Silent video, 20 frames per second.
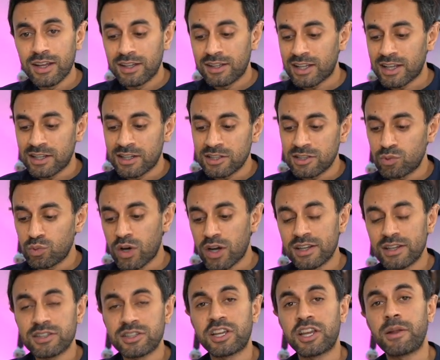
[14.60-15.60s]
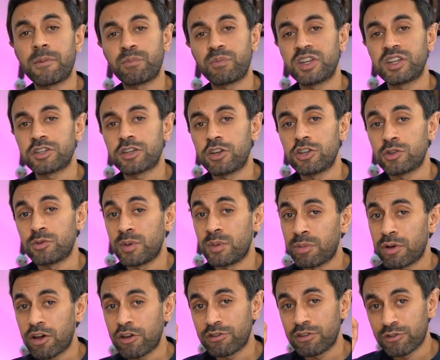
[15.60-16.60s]
then this wireless kit is going to be
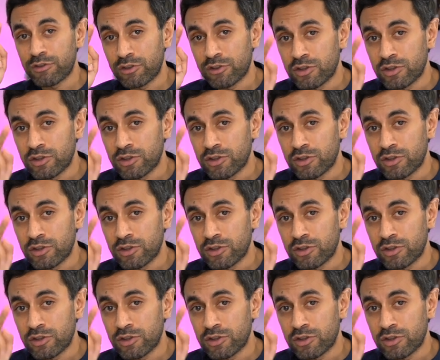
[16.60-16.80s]
perfect for